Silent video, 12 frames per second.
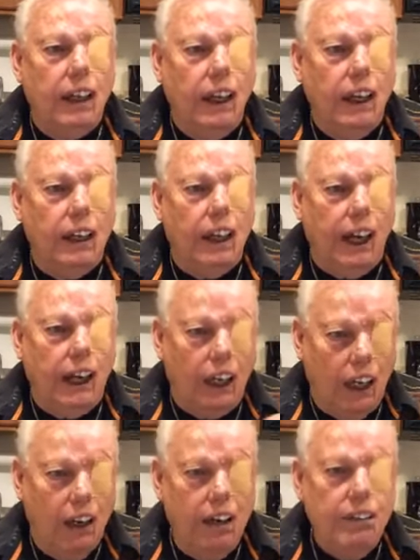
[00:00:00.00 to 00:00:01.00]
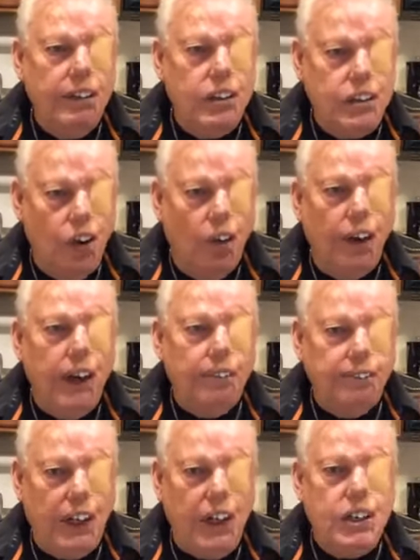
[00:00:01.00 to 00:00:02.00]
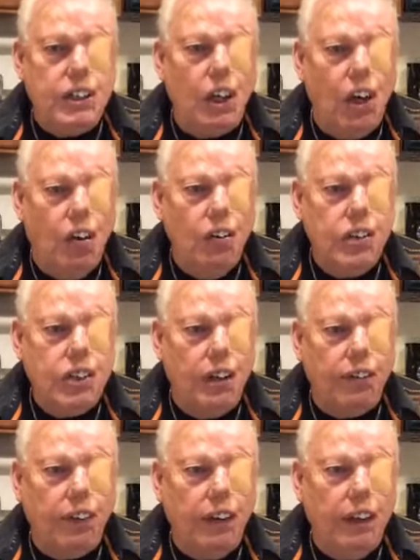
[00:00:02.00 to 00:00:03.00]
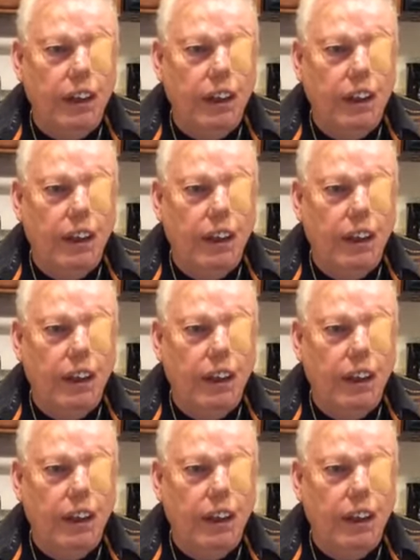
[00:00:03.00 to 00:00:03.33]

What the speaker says: in love and joy and peace and long-suffering,